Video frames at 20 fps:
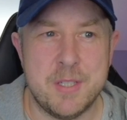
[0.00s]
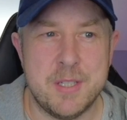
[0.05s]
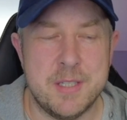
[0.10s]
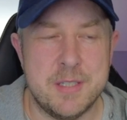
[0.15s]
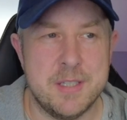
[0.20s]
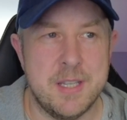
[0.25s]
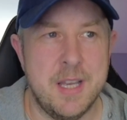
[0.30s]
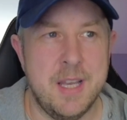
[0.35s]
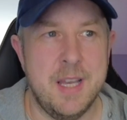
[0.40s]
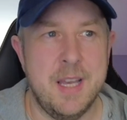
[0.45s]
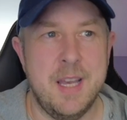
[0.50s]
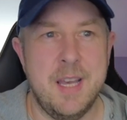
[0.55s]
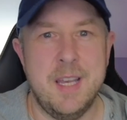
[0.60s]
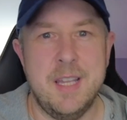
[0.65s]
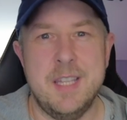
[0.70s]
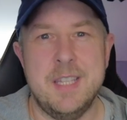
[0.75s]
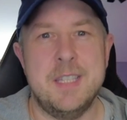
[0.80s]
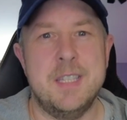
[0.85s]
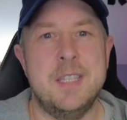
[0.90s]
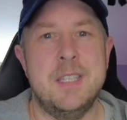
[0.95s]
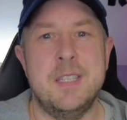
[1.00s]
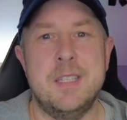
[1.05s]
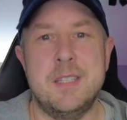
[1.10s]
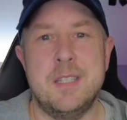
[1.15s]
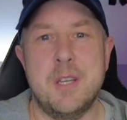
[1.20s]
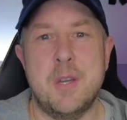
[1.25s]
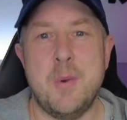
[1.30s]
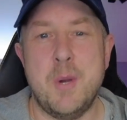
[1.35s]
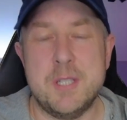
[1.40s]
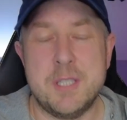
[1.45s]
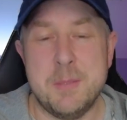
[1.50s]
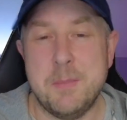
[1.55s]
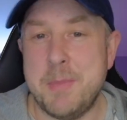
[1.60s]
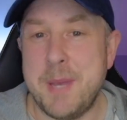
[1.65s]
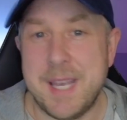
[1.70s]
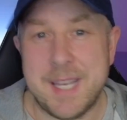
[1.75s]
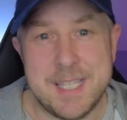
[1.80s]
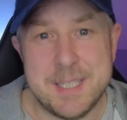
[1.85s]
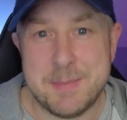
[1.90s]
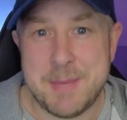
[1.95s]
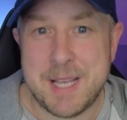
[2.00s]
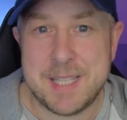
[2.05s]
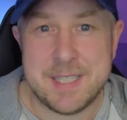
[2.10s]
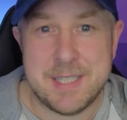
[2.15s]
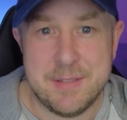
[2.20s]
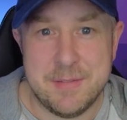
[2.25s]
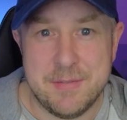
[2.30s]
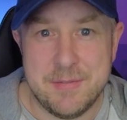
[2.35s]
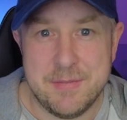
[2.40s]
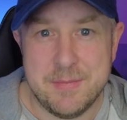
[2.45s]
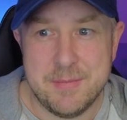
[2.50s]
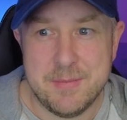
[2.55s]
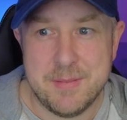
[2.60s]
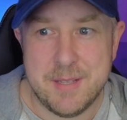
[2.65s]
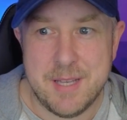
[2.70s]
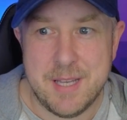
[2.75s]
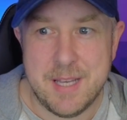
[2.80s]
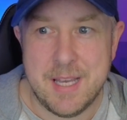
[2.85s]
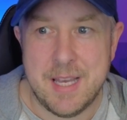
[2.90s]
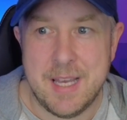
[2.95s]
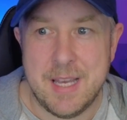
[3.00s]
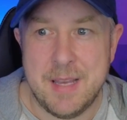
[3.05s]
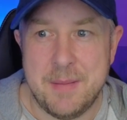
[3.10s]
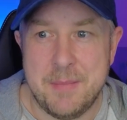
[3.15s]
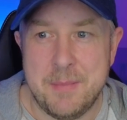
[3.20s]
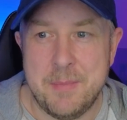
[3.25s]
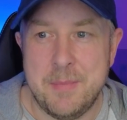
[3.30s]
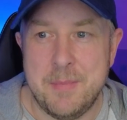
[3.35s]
is the question bank is massive. I